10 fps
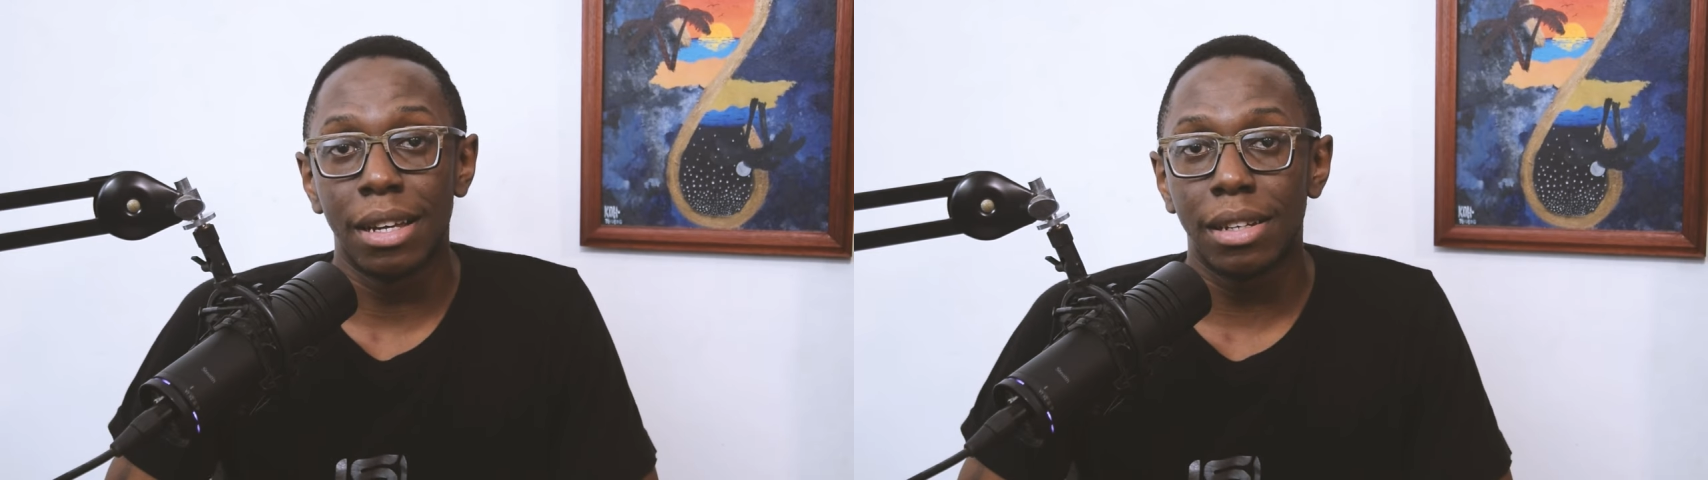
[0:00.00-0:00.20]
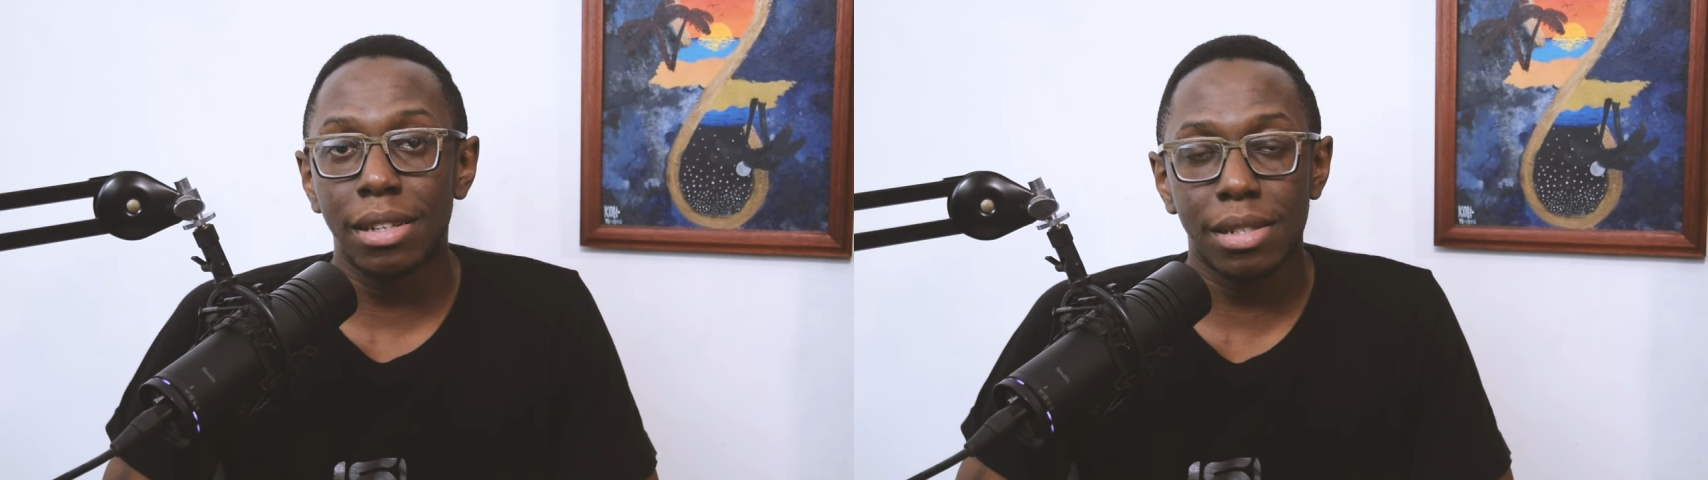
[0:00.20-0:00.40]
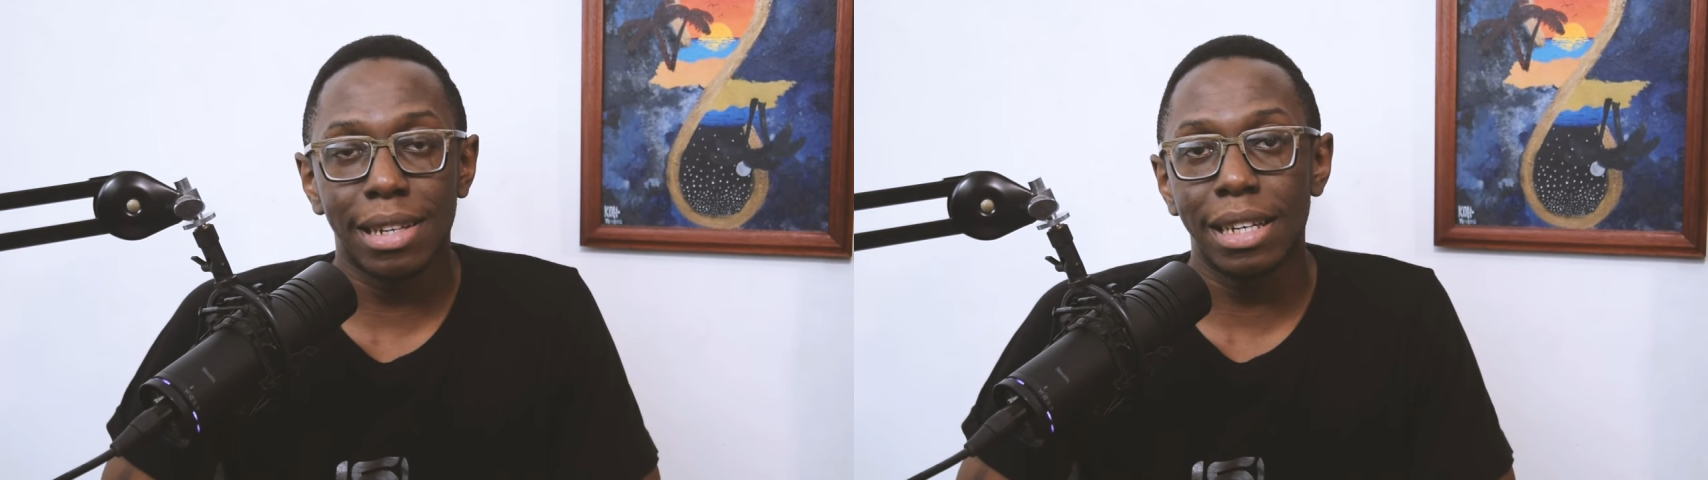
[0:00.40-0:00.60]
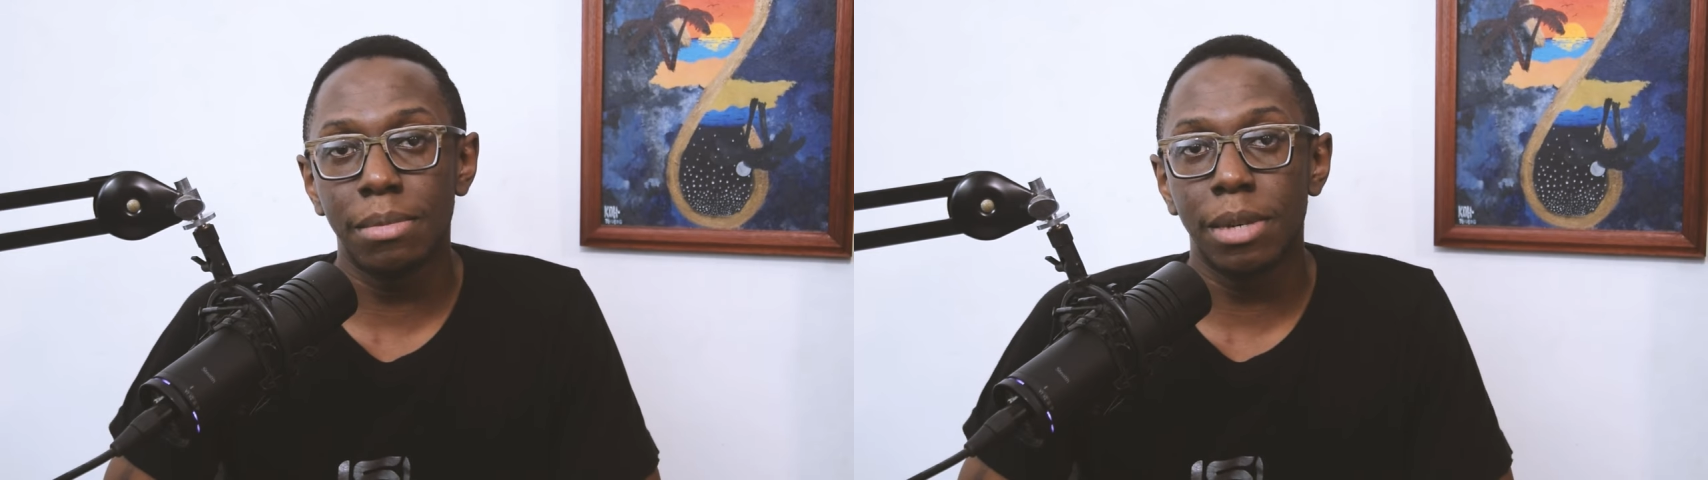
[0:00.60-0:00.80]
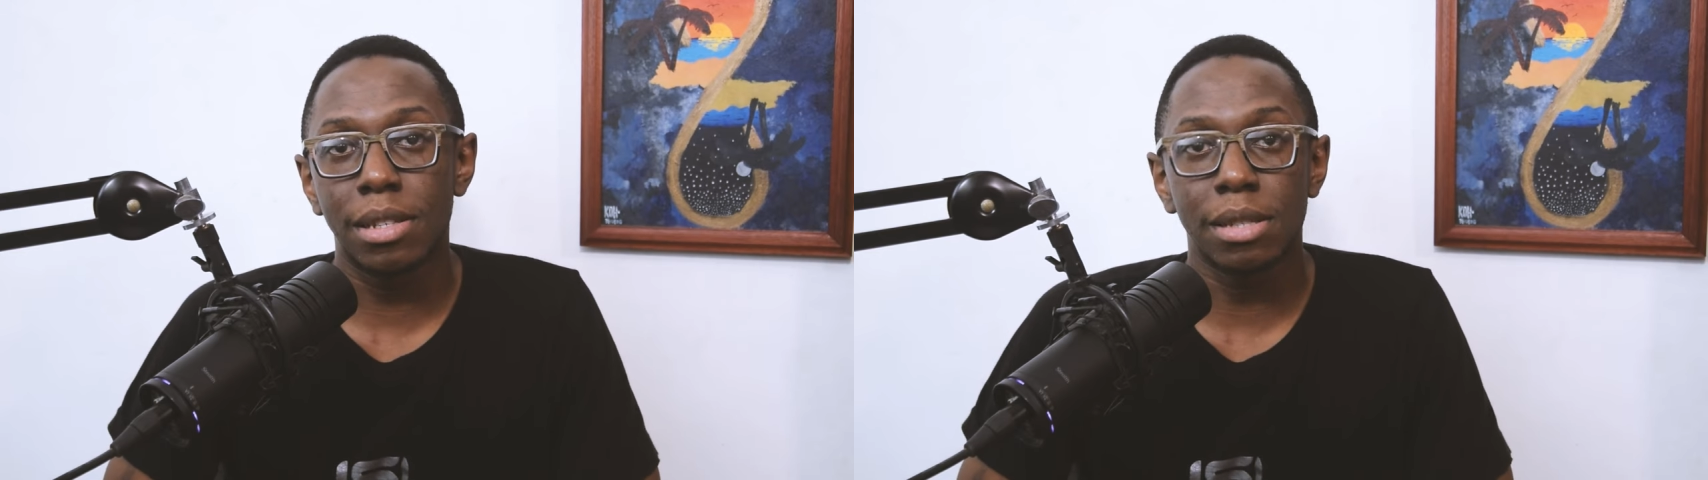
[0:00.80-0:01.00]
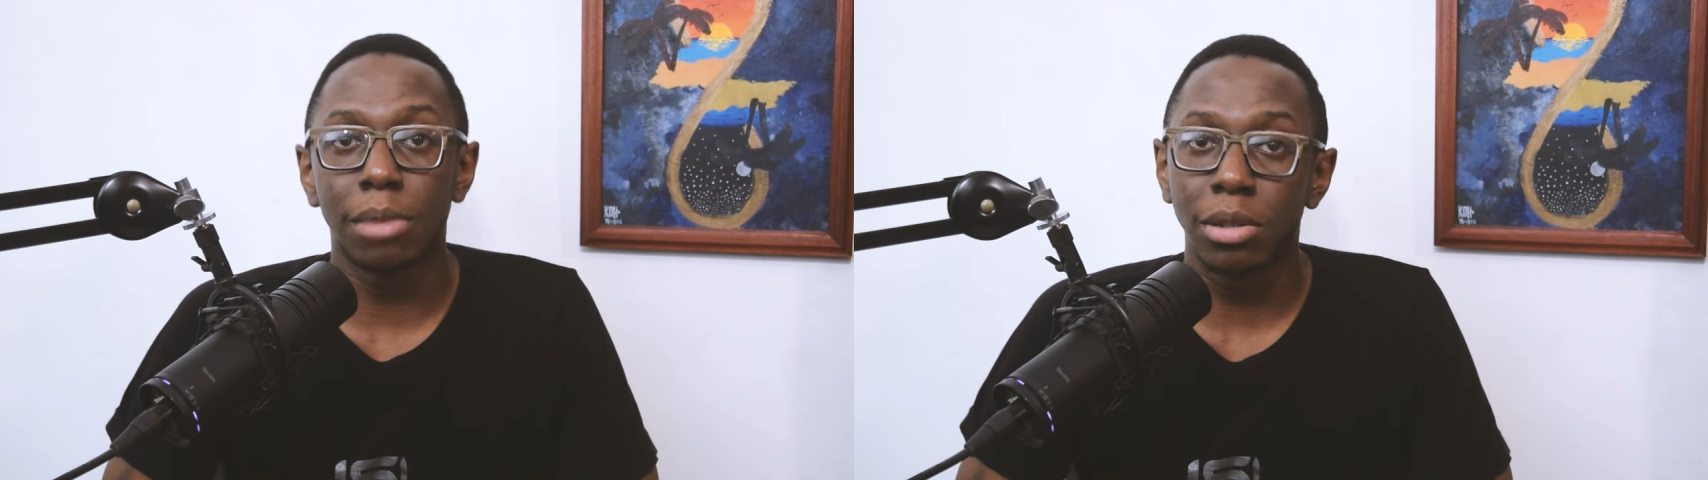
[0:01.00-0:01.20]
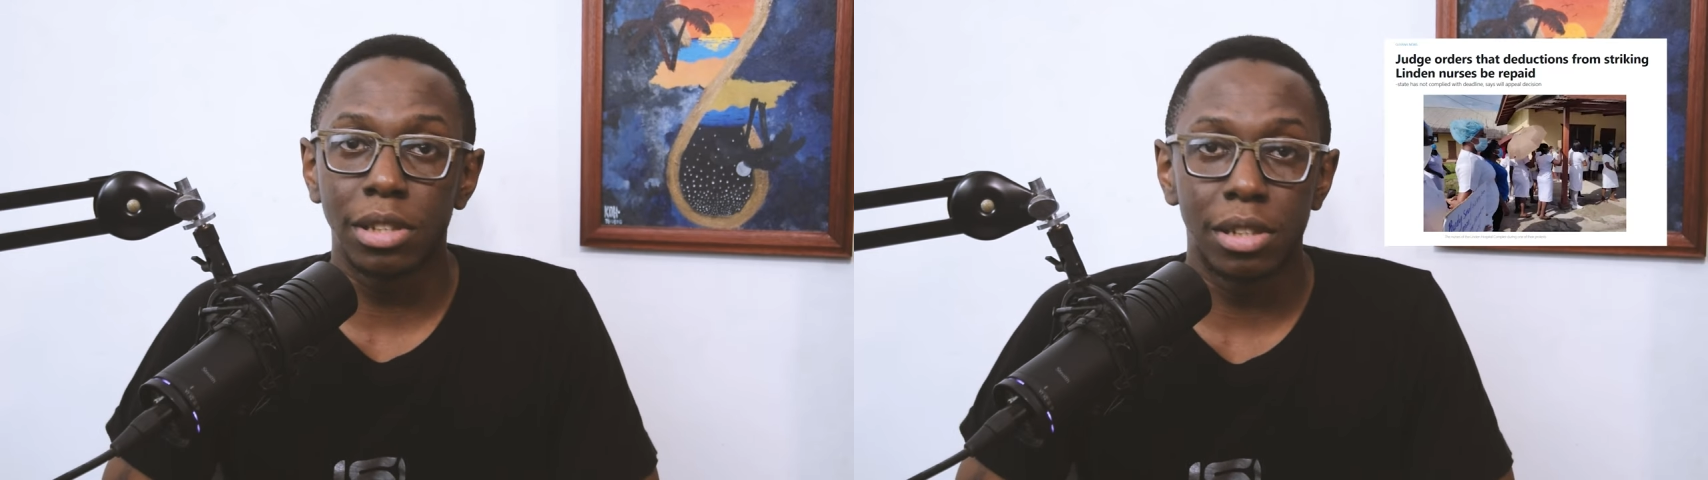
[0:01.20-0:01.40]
This time it's about the